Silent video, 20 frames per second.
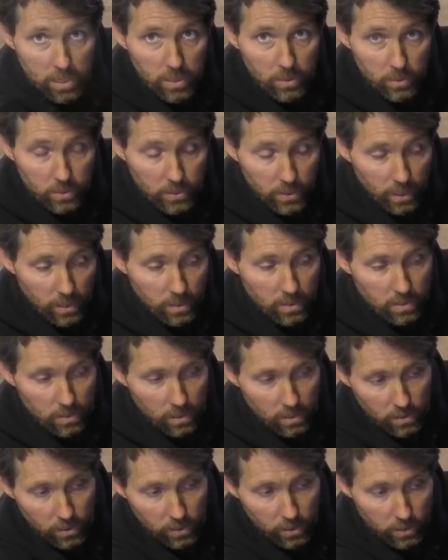the manual says
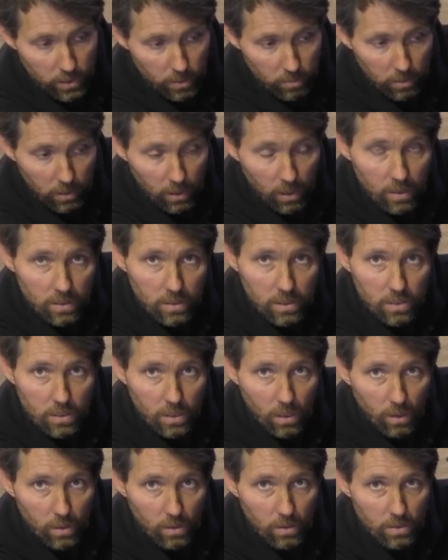is that you supplied
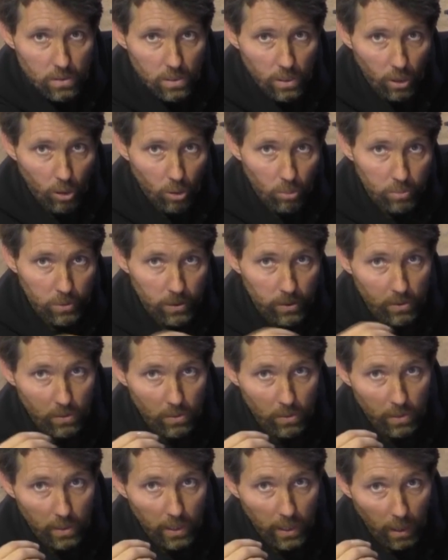this hose to help
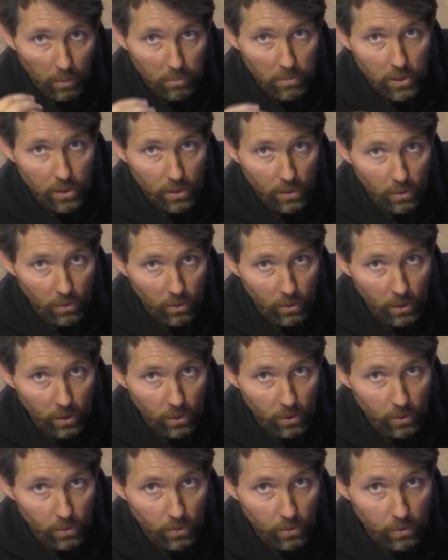you capture
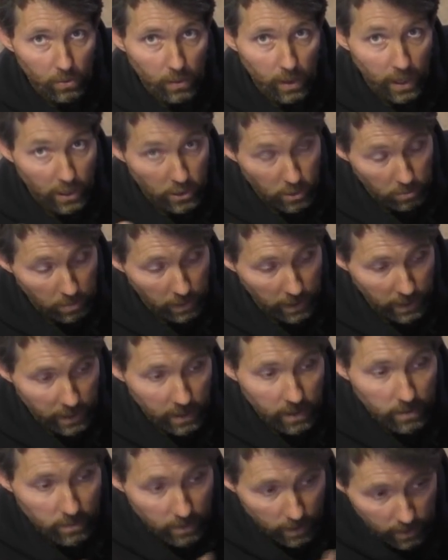oil as you're
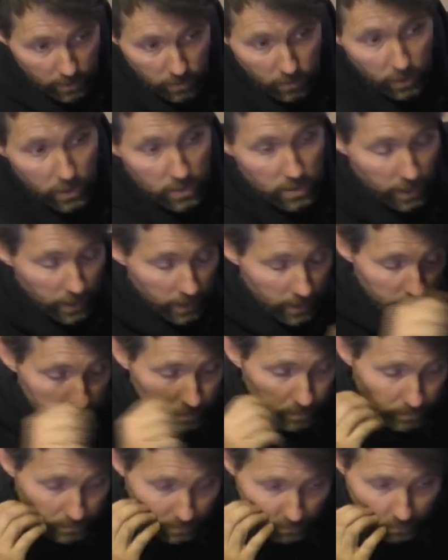bleeding it into a
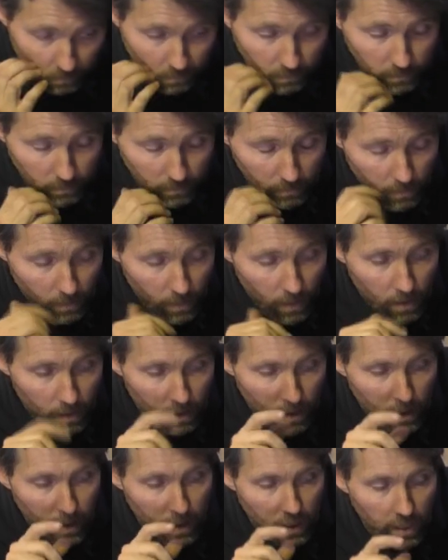container,
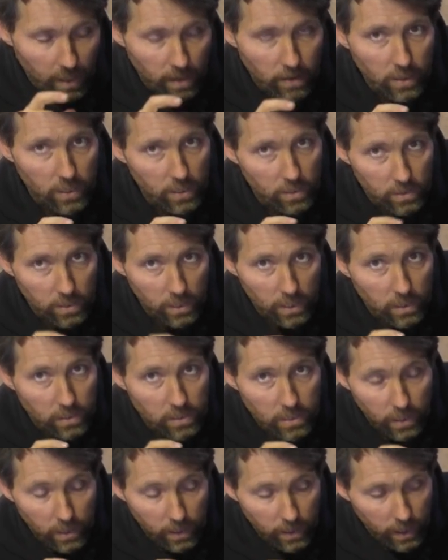and that you
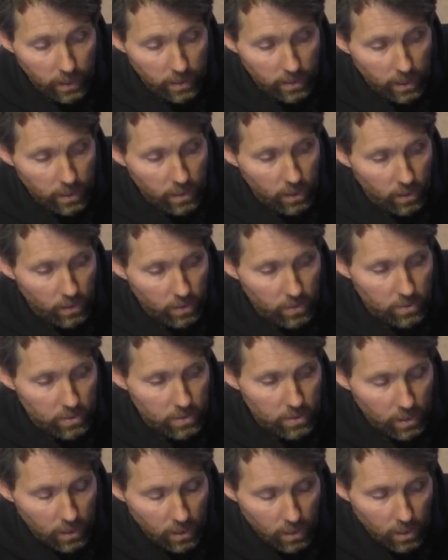need to connect that
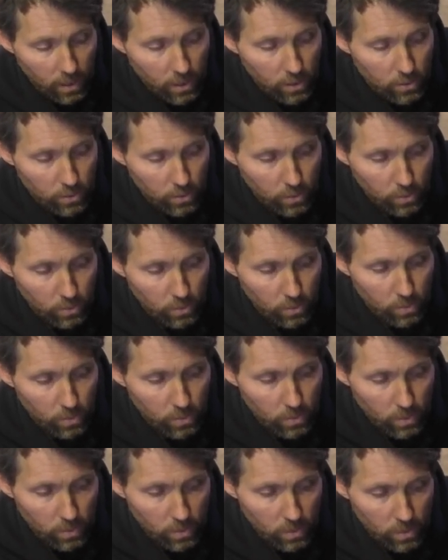hose
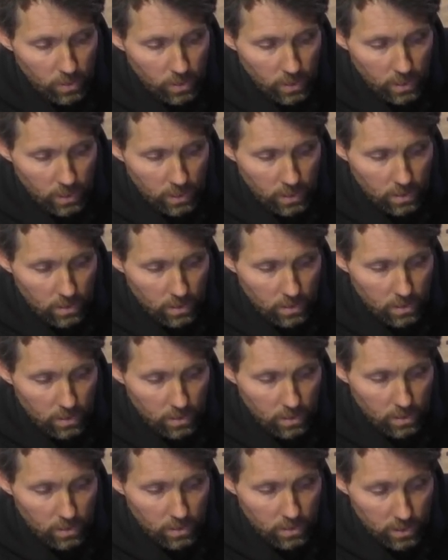to the
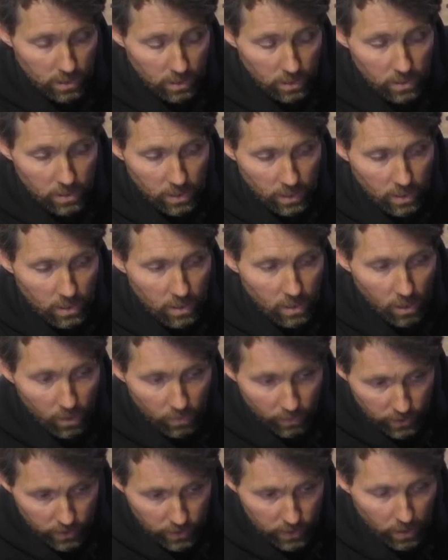cylinder
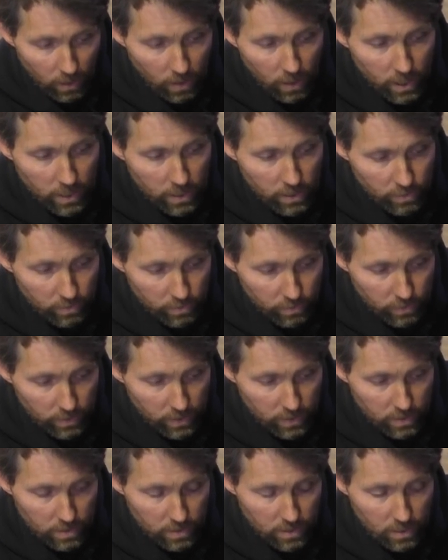on the side of
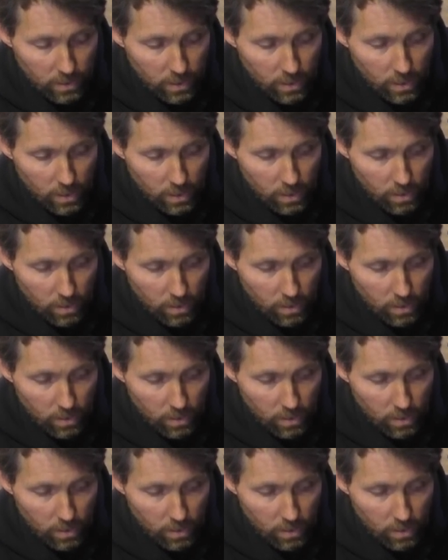this